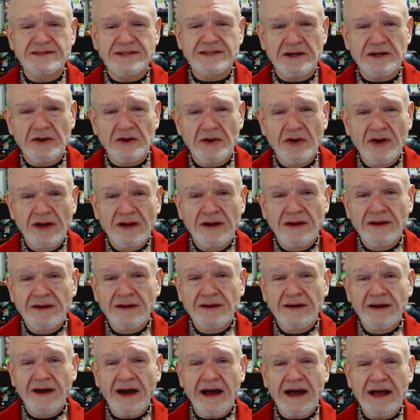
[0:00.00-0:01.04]
So
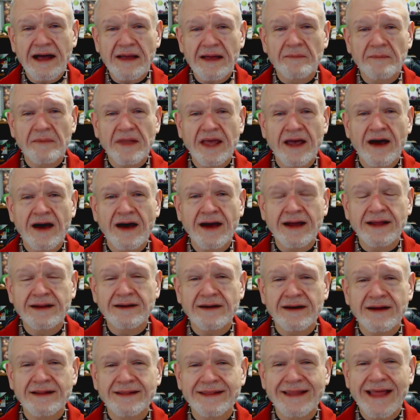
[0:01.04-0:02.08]
I am
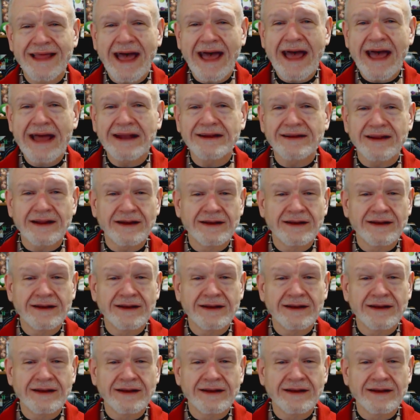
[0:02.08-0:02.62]
behind on that,